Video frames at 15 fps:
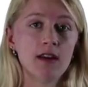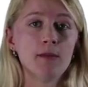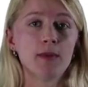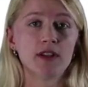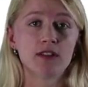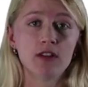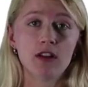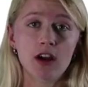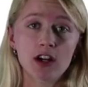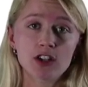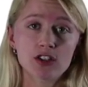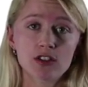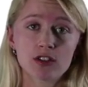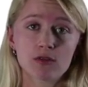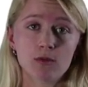but the
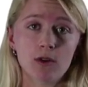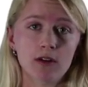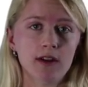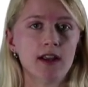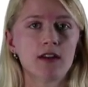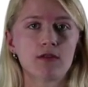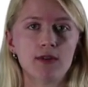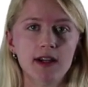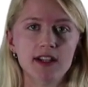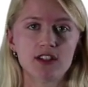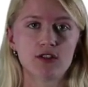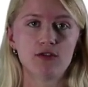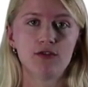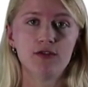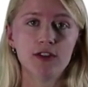largest one had a radius
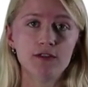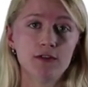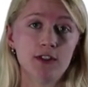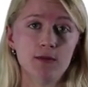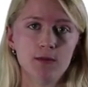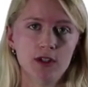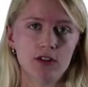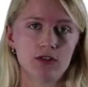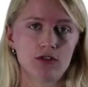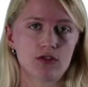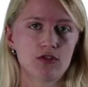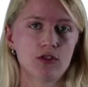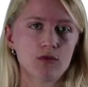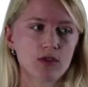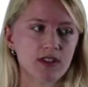of 50 meters,
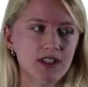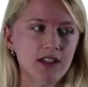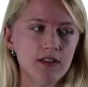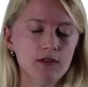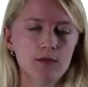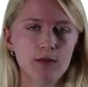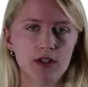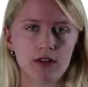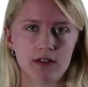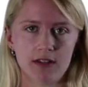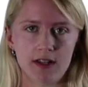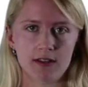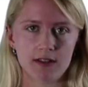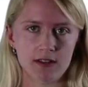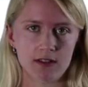so it was even bigger
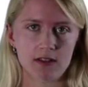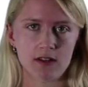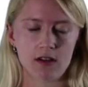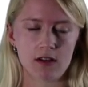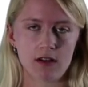than this.